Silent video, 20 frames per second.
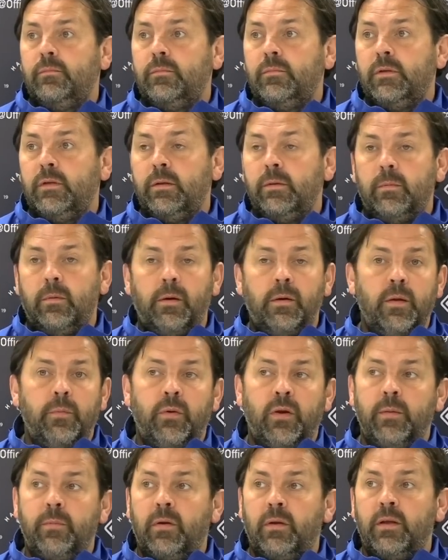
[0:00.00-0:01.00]
We're in the
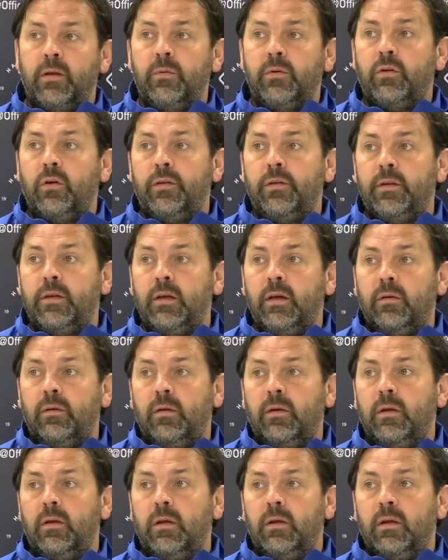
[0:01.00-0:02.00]
Premier League with Dundee, I
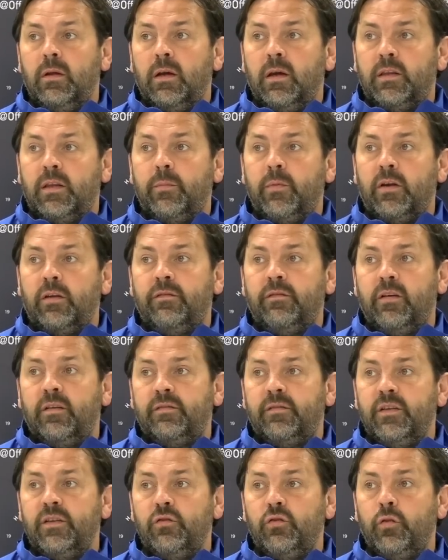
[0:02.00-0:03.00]
had to bring
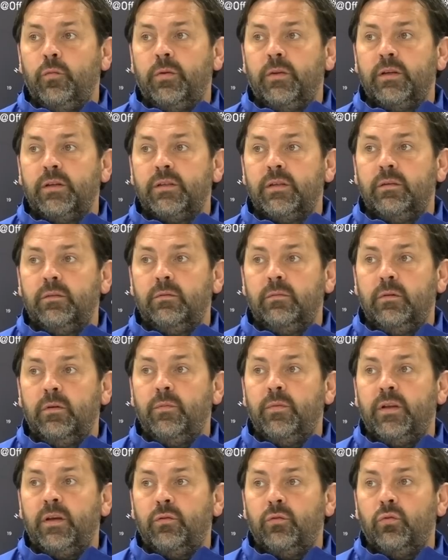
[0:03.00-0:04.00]
15 new players in, and
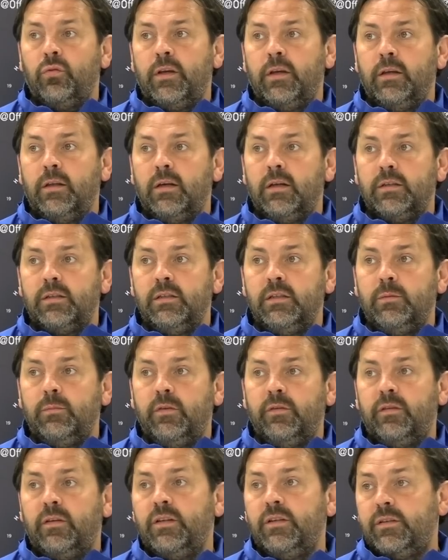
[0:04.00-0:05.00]
we did okay that season.
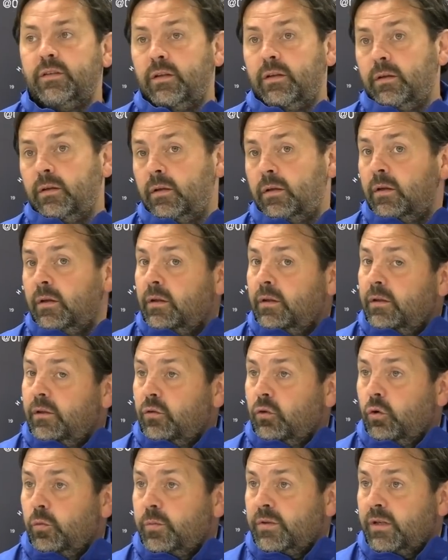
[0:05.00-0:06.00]
We finished in the
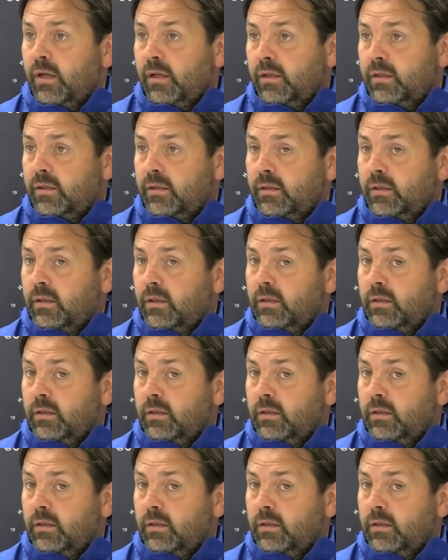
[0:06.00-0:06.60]
top six,